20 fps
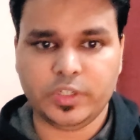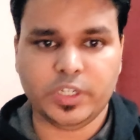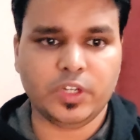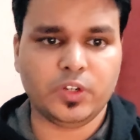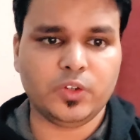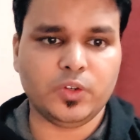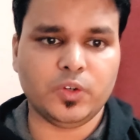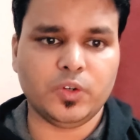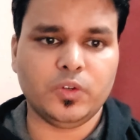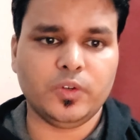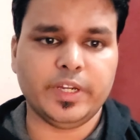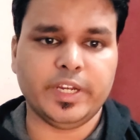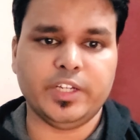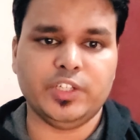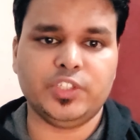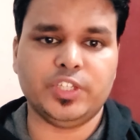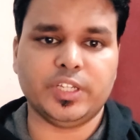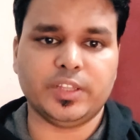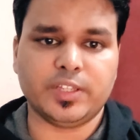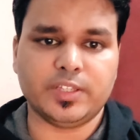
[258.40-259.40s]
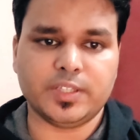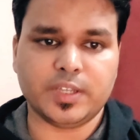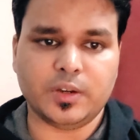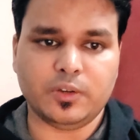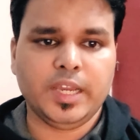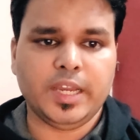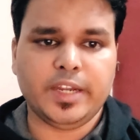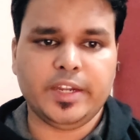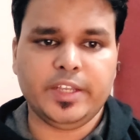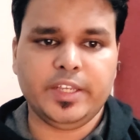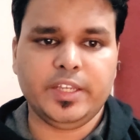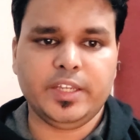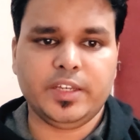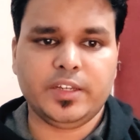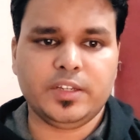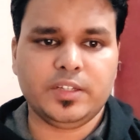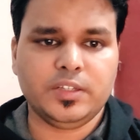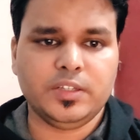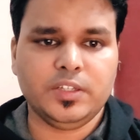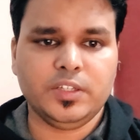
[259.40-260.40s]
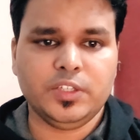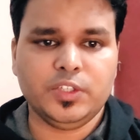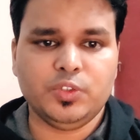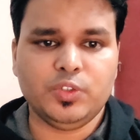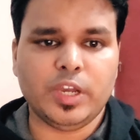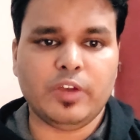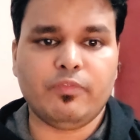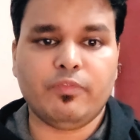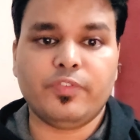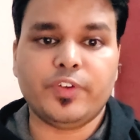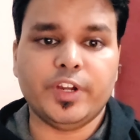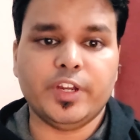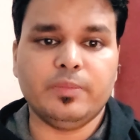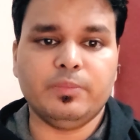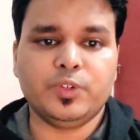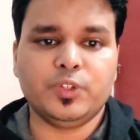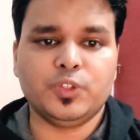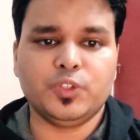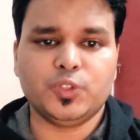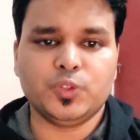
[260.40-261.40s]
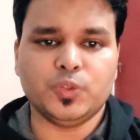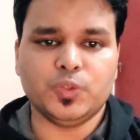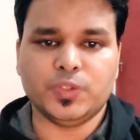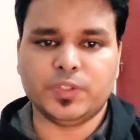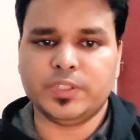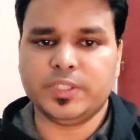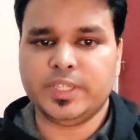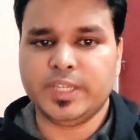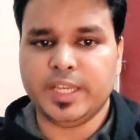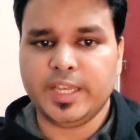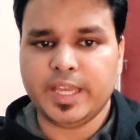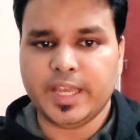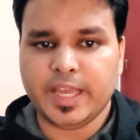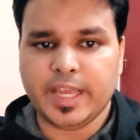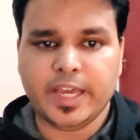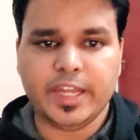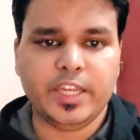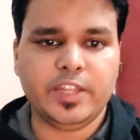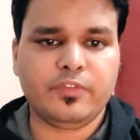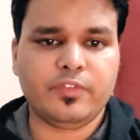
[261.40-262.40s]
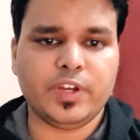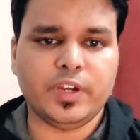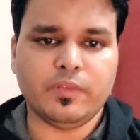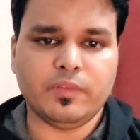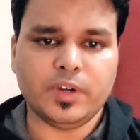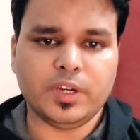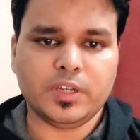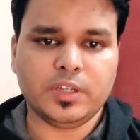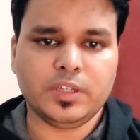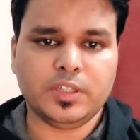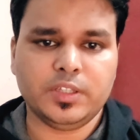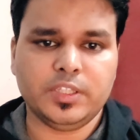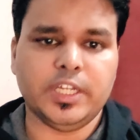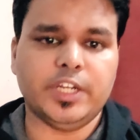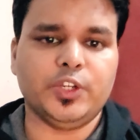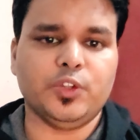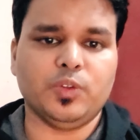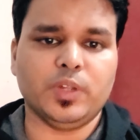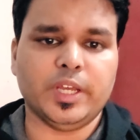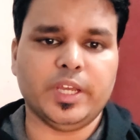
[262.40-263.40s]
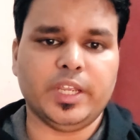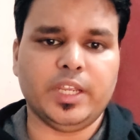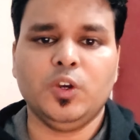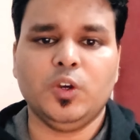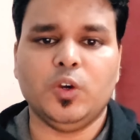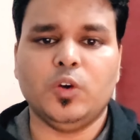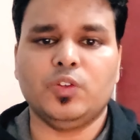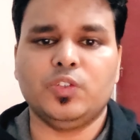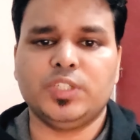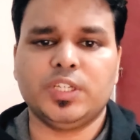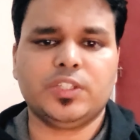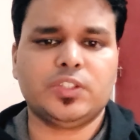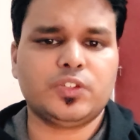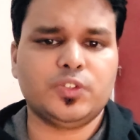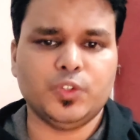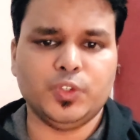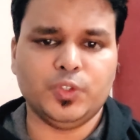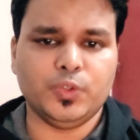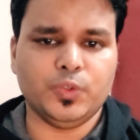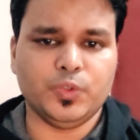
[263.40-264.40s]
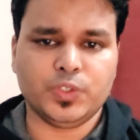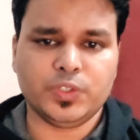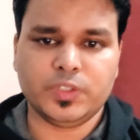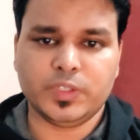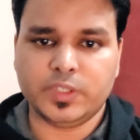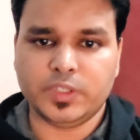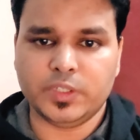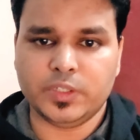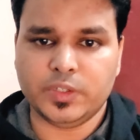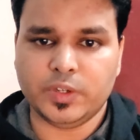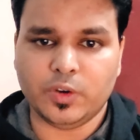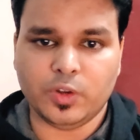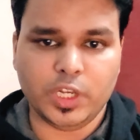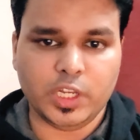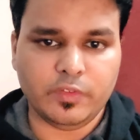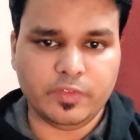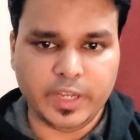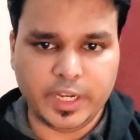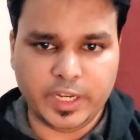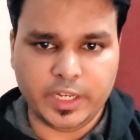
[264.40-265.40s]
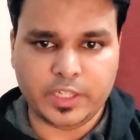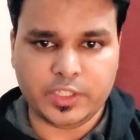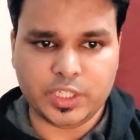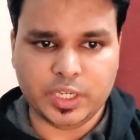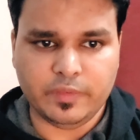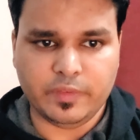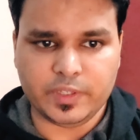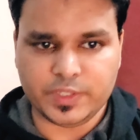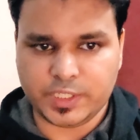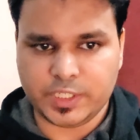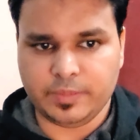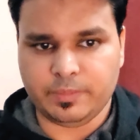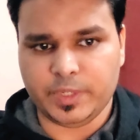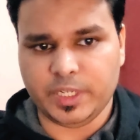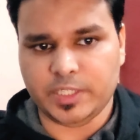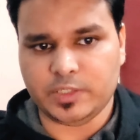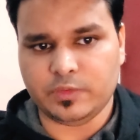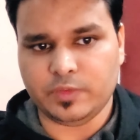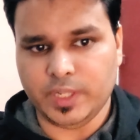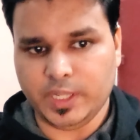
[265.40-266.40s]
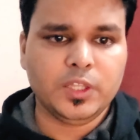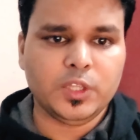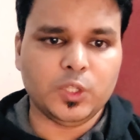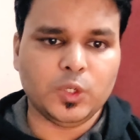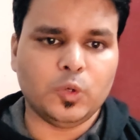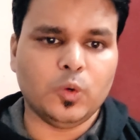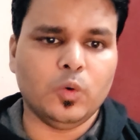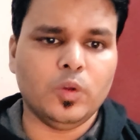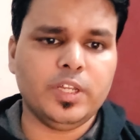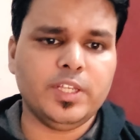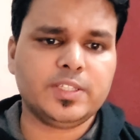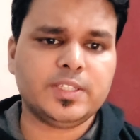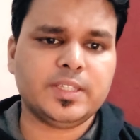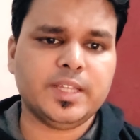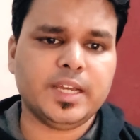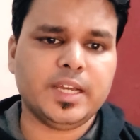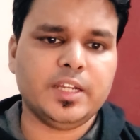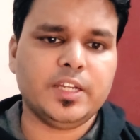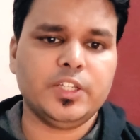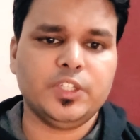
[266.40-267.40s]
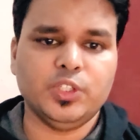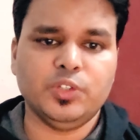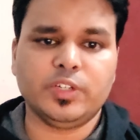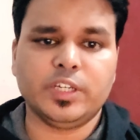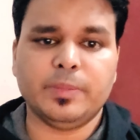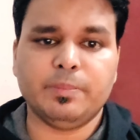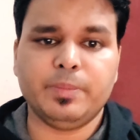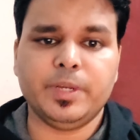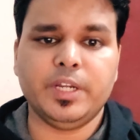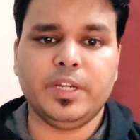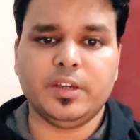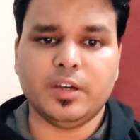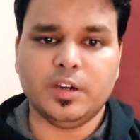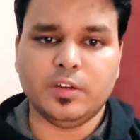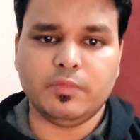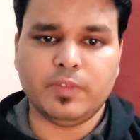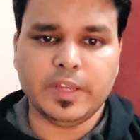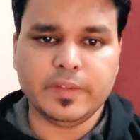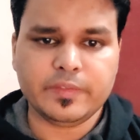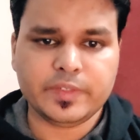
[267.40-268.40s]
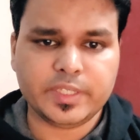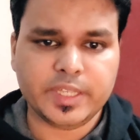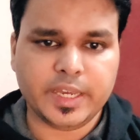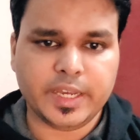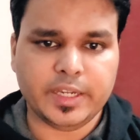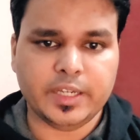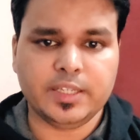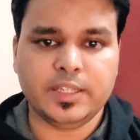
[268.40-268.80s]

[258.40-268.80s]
can go and check this out. And here you have freedom to choose any framework that you like or just to use only vanilla JavaScript as well. The goal is that you can build a website